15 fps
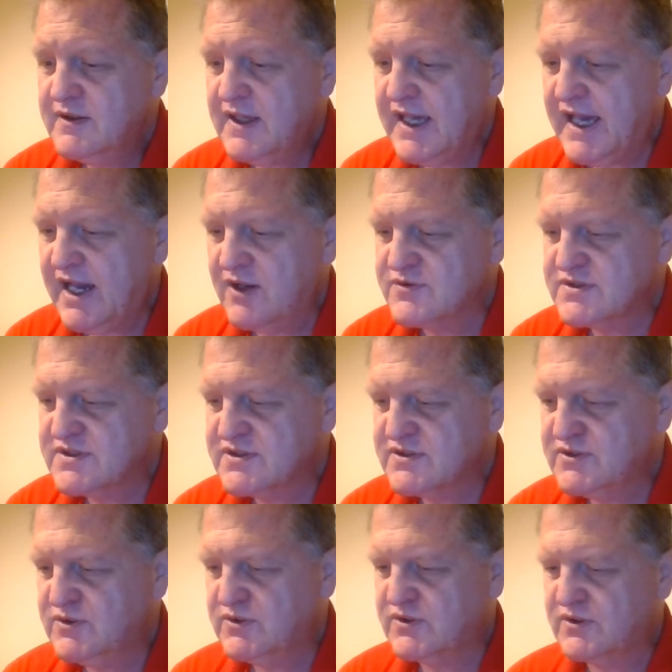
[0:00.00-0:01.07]
house is
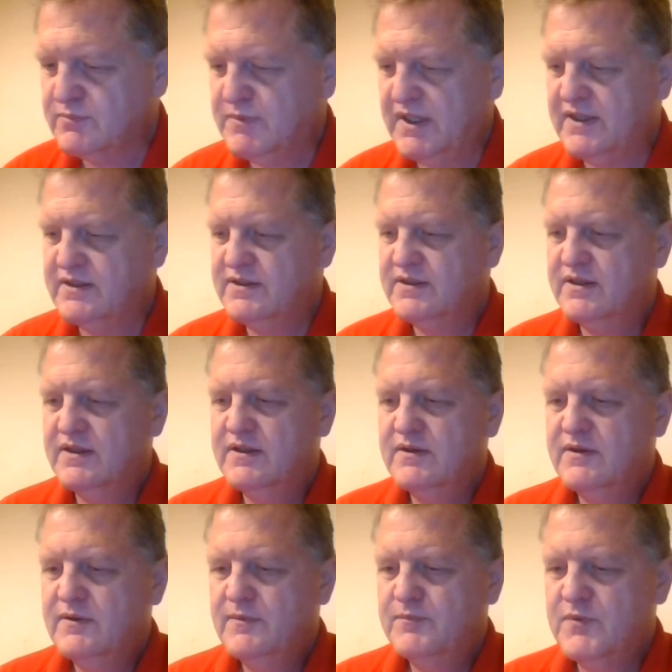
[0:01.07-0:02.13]
neuter, but
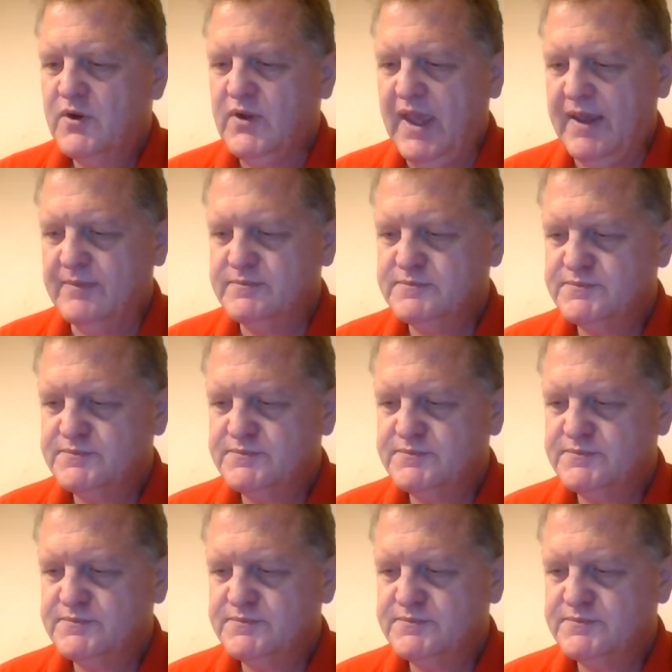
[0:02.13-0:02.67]
okay.